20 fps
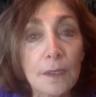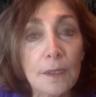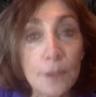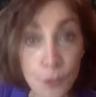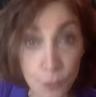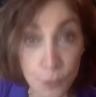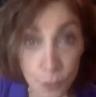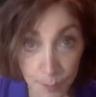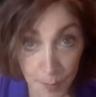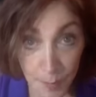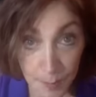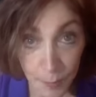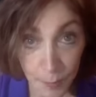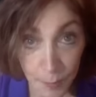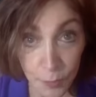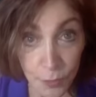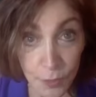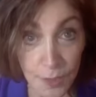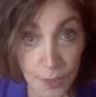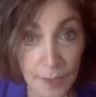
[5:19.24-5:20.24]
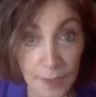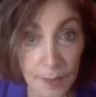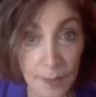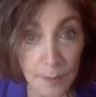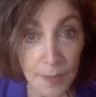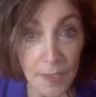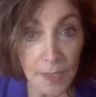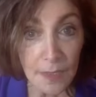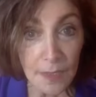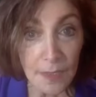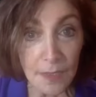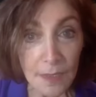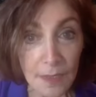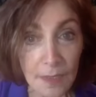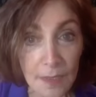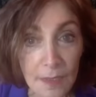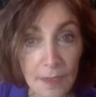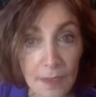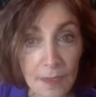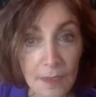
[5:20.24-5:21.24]
Do you remember looking at me?
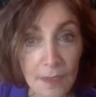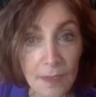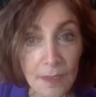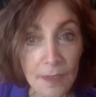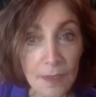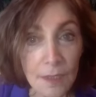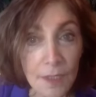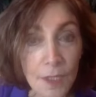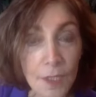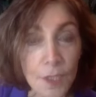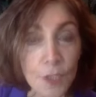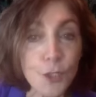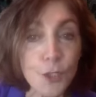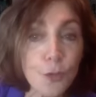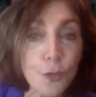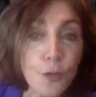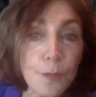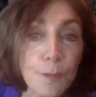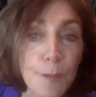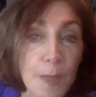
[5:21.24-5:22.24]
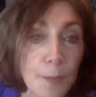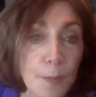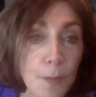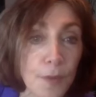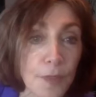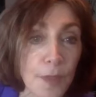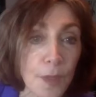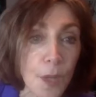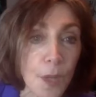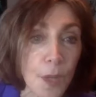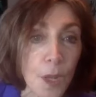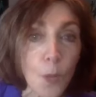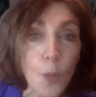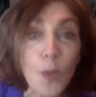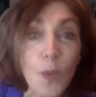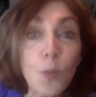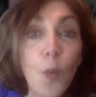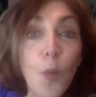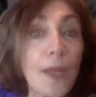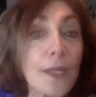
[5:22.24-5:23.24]
Do you remember that
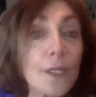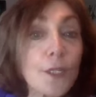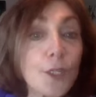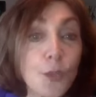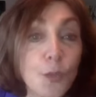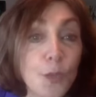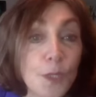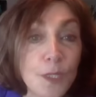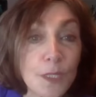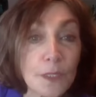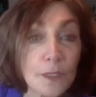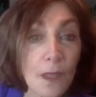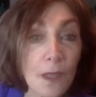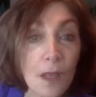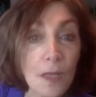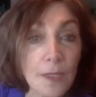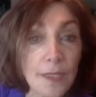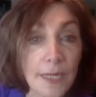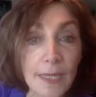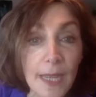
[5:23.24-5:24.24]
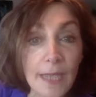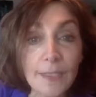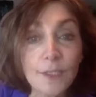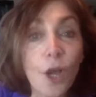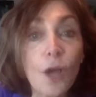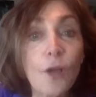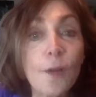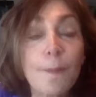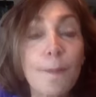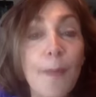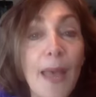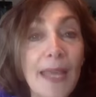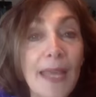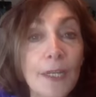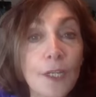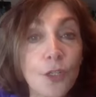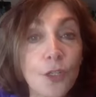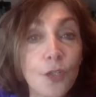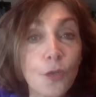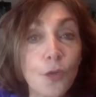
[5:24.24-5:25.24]
we went to a salon and got a
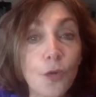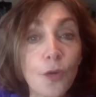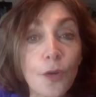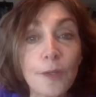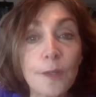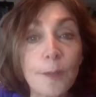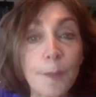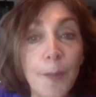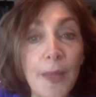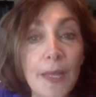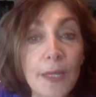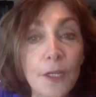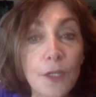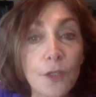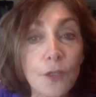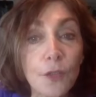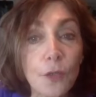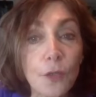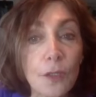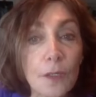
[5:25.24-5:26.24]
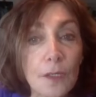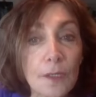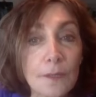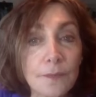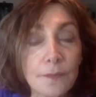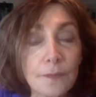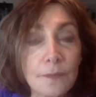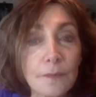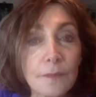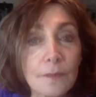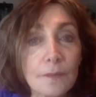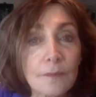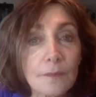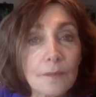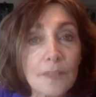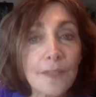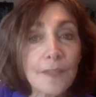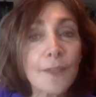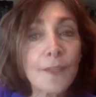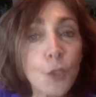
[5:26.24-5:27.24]
manicure and a pedicure?
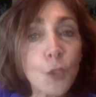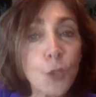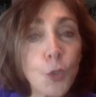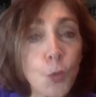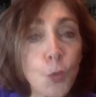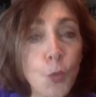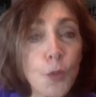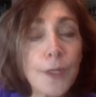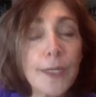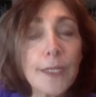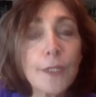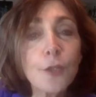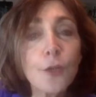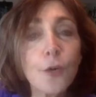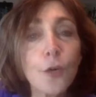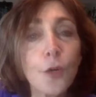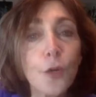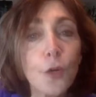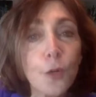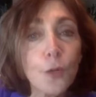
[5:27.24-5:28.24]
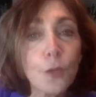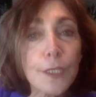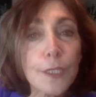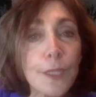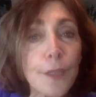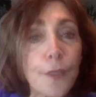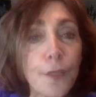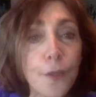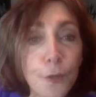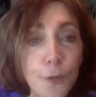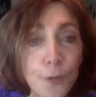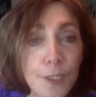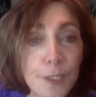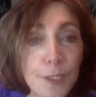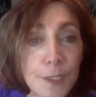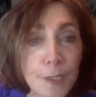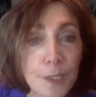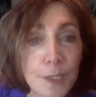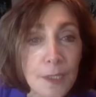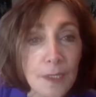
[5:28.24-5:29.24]
That you were in your early
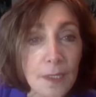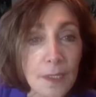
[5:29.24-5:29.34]
30s?